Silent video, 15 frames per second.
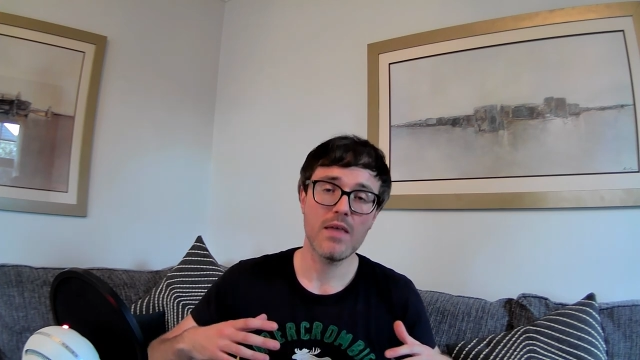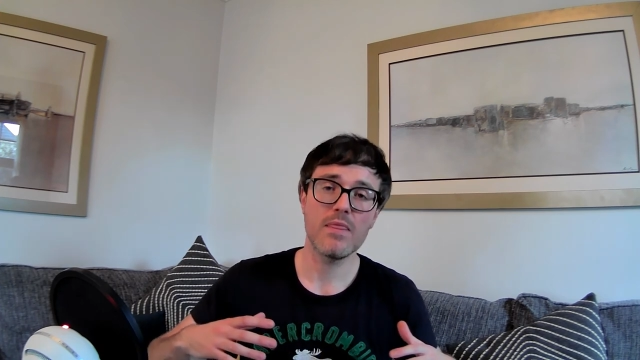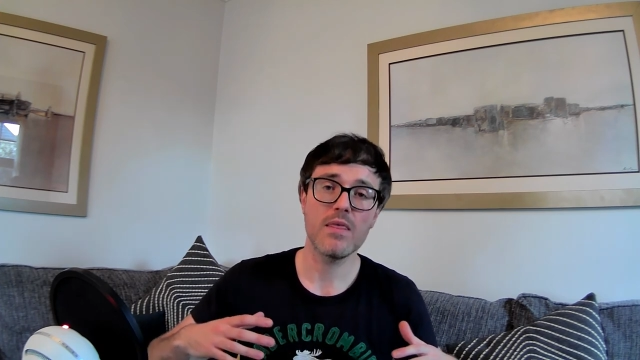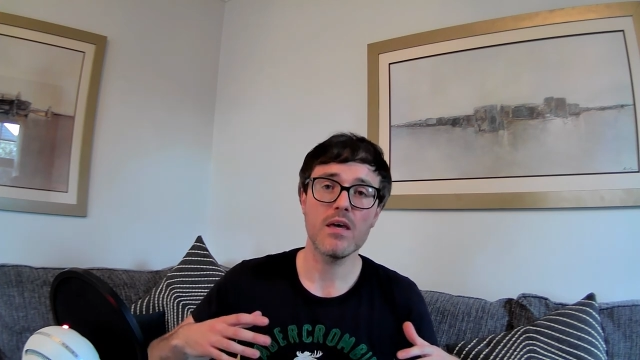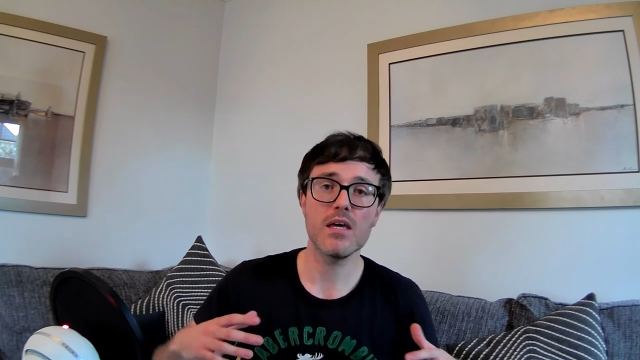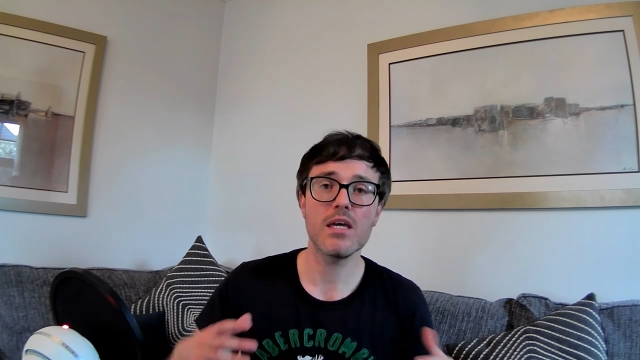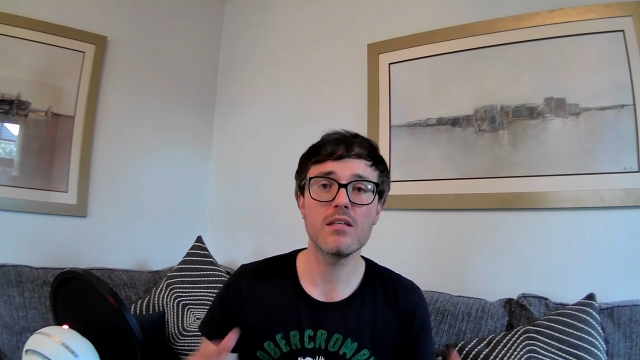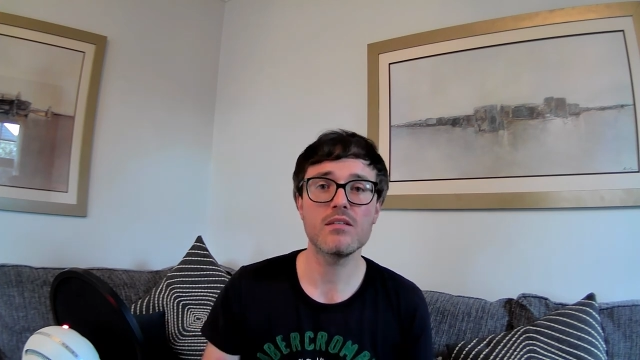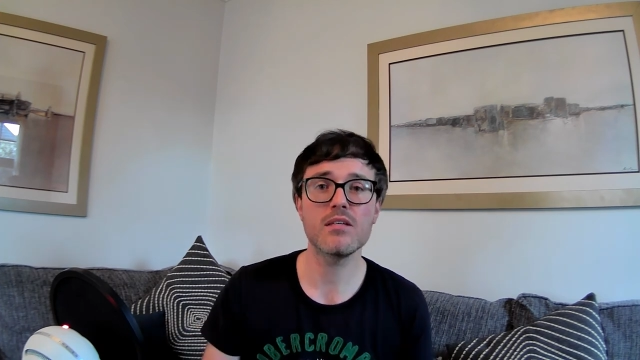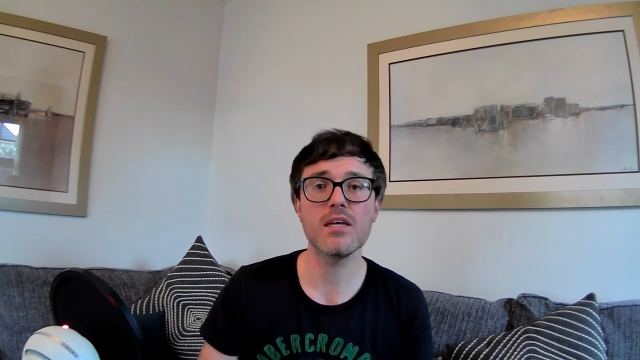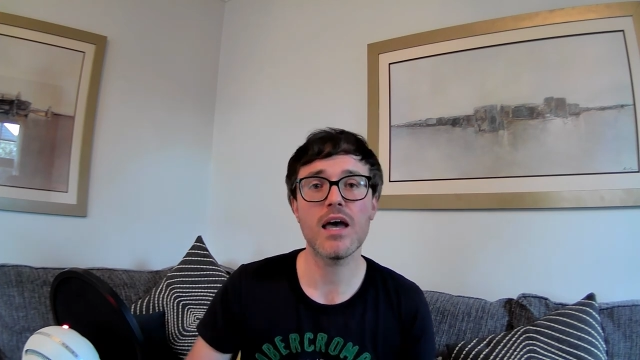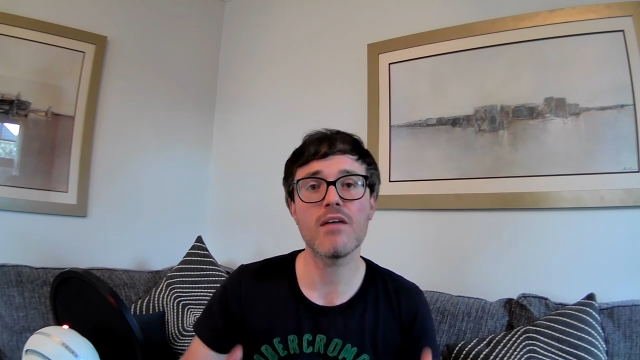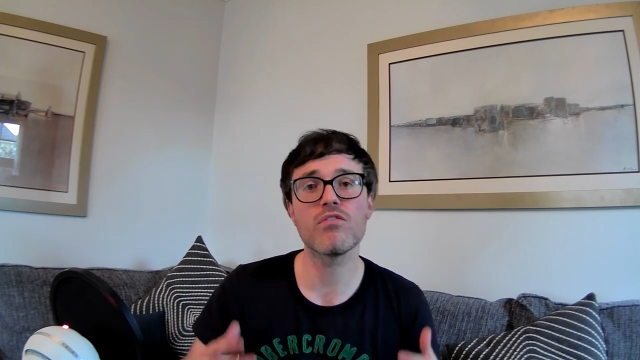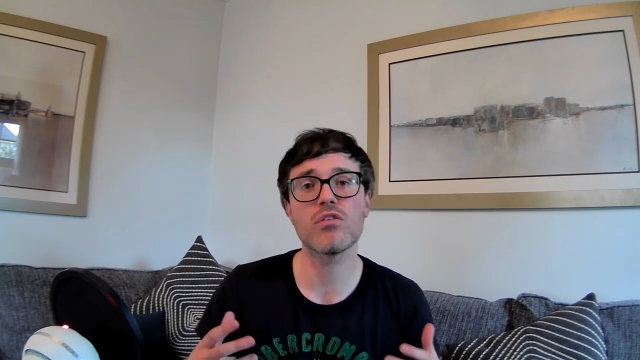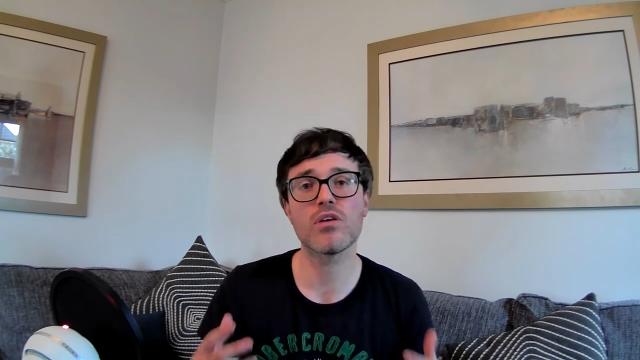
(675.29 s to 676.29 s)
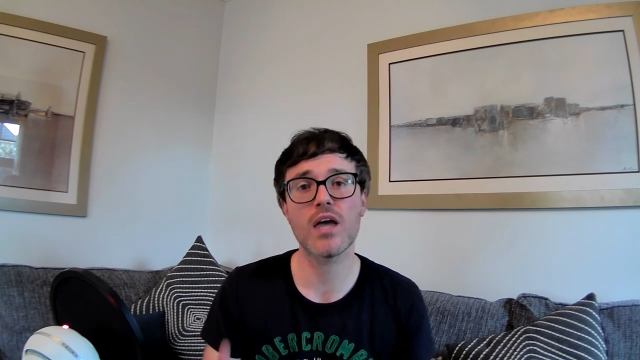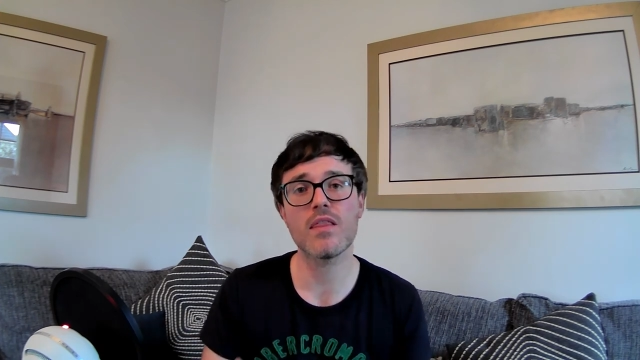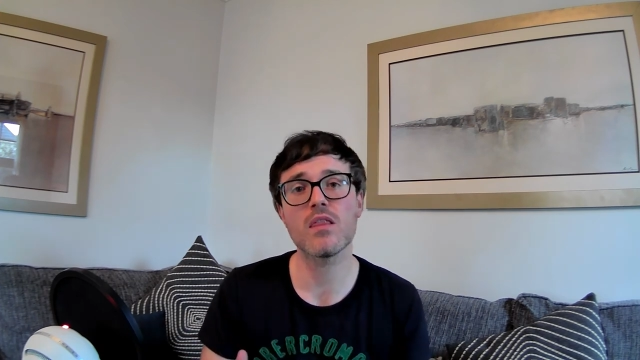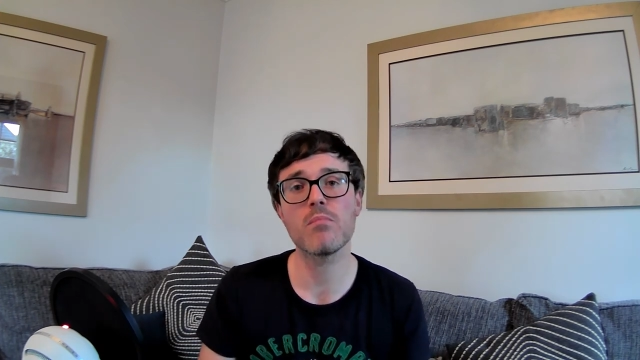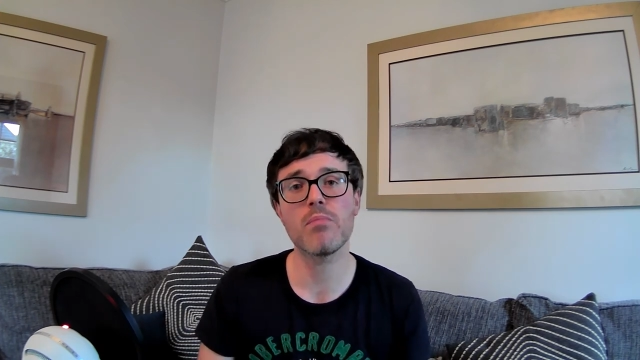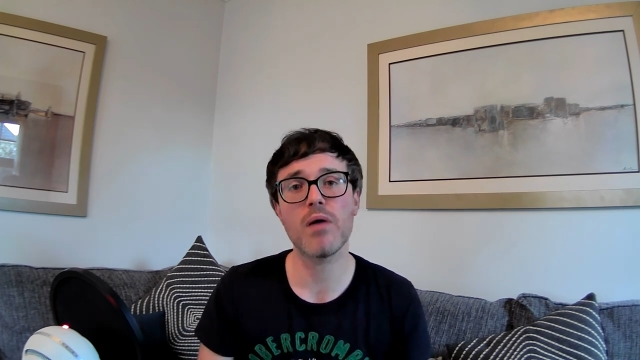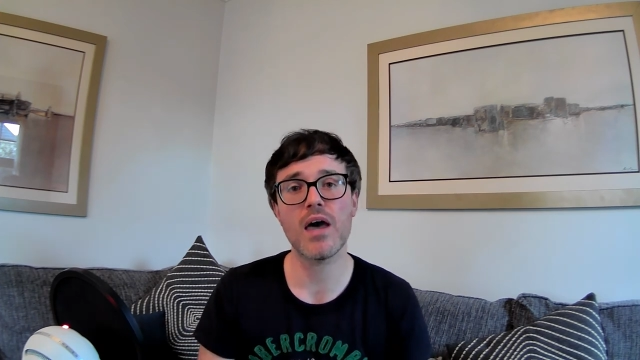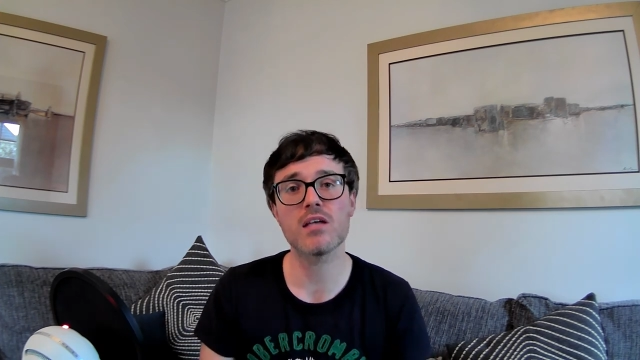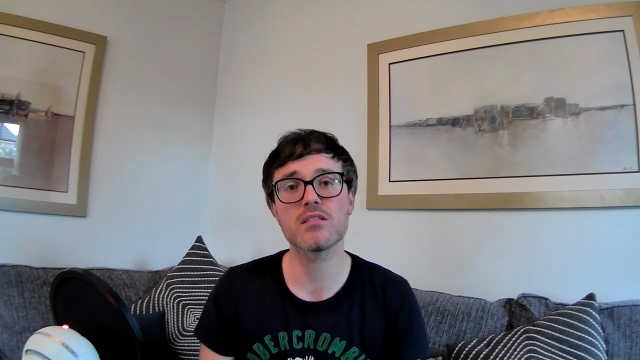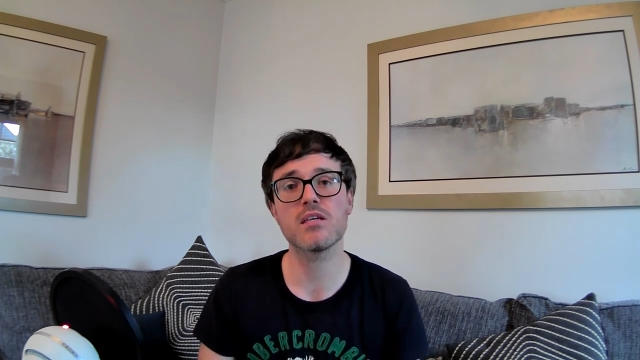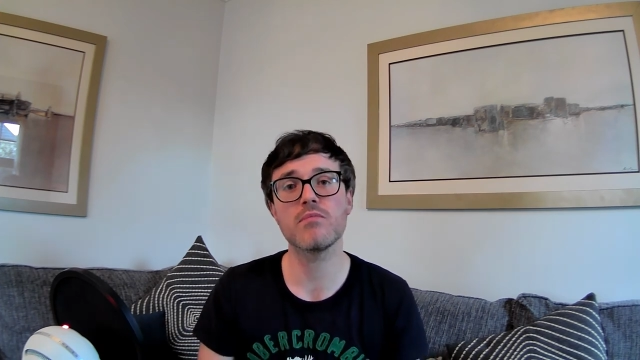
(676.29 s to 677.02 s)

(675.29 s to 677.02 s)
the ETF, you're getting the best